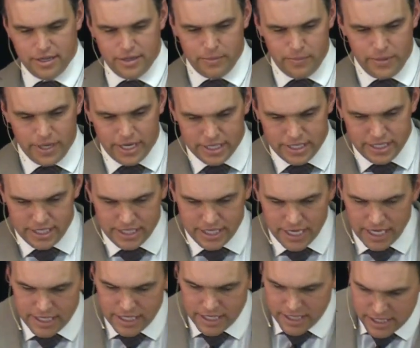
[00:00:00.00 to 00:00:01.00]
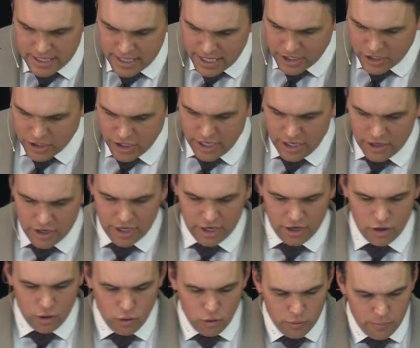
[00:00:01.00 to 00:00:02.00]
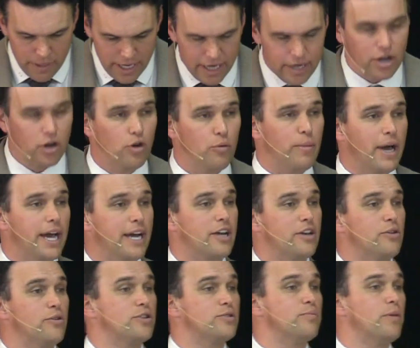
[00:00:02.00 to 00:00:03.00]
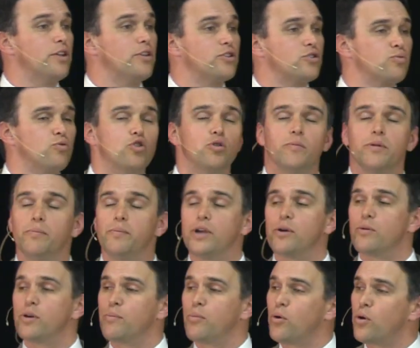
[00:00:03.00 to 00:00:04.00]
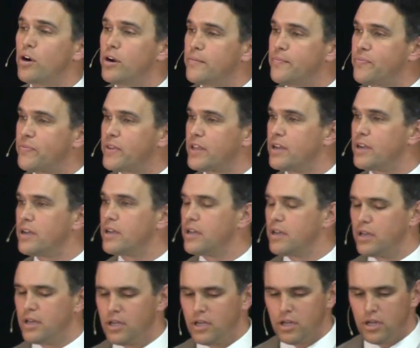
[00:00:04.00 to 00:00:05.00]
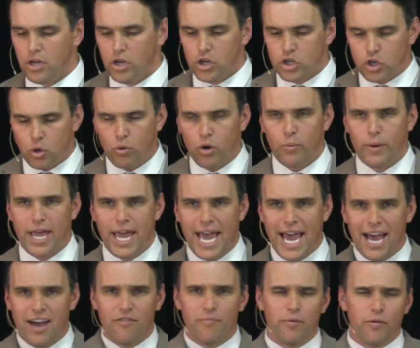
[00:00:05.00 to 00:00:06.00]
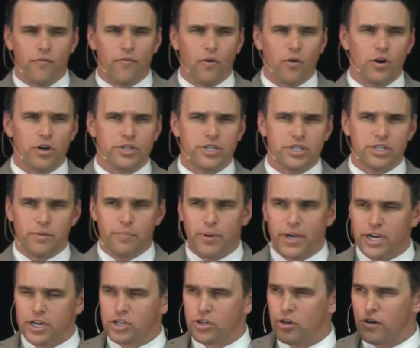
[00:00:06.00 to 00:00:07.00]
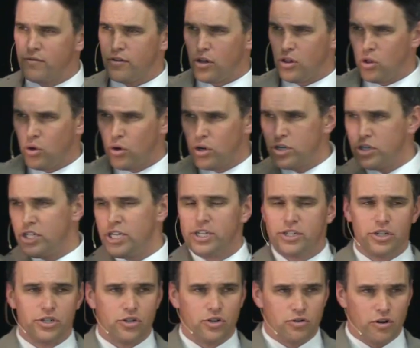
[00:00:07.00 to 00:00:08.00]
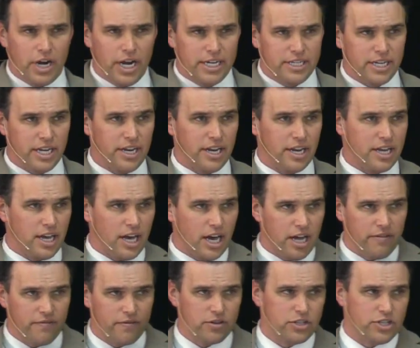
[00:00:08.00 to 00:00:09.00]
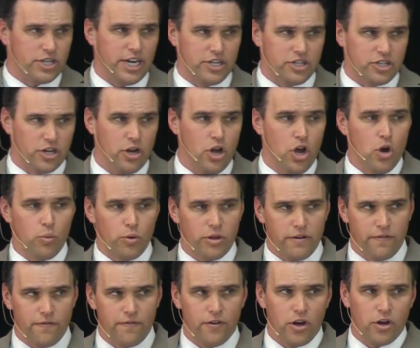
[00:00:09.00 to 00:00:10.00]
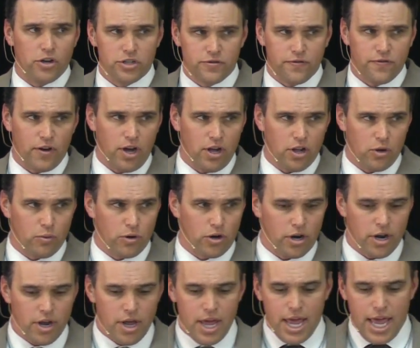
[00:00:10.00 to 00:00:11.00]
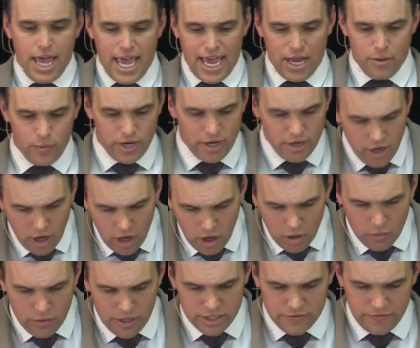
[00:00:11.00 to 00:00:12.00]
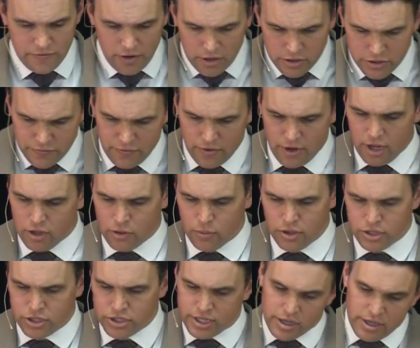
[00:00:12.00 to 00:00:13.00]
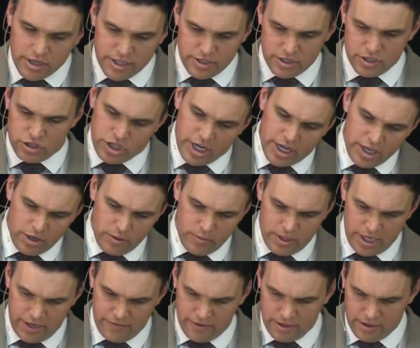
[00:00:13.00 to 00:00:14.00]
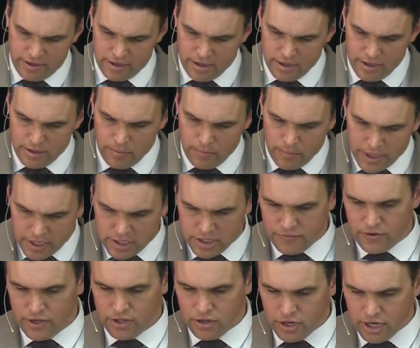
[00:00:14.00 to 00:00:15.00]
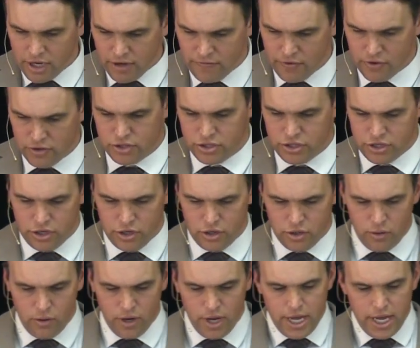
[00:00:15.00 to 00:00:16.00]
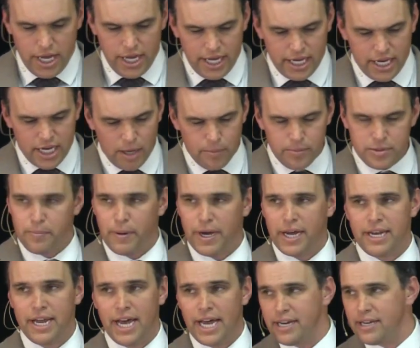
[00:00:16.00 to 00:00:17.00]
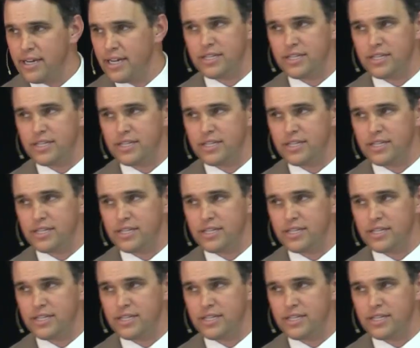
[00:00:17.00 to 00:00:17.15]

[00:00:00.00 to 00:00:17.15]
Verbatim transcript: because he says in the section here, Can an old man go back into his mother's womb and be reborn? So, what we have before us is a picture of the Lord Jesus Christ in a conversation with a false follower, and we know this false follower still isn't genuine, even because if you look at verse 2, he comes by night. He